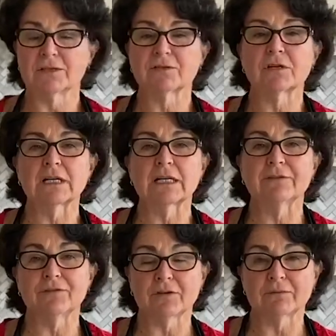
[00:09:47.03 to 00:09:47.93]
certainly
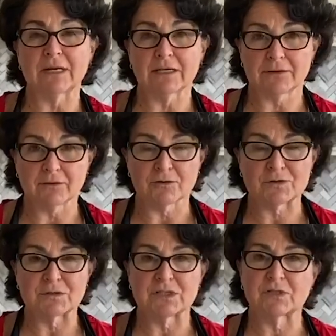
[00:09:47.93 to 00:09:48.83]
if you can buy it at the
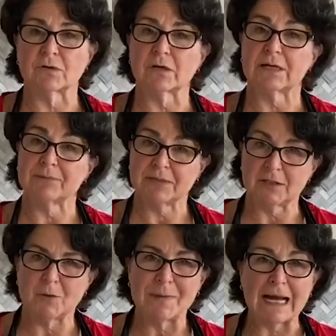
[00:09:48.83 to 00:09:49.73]
grocery store in
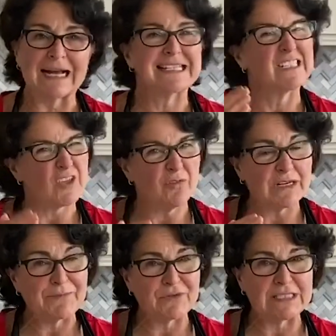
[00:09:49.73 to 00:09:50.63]
pillow packs, it's
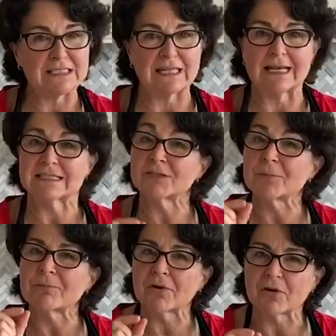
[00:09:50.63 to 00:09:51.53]
already pre-sliced, they're
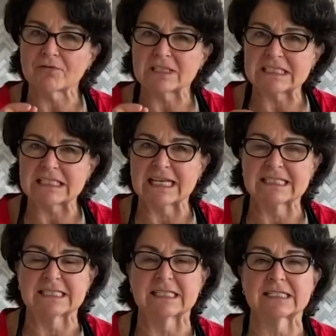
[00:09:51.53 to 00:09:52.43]
perfect
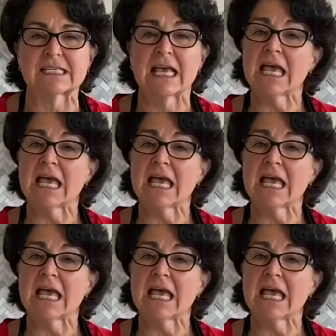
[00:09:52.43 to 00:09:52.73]
slices.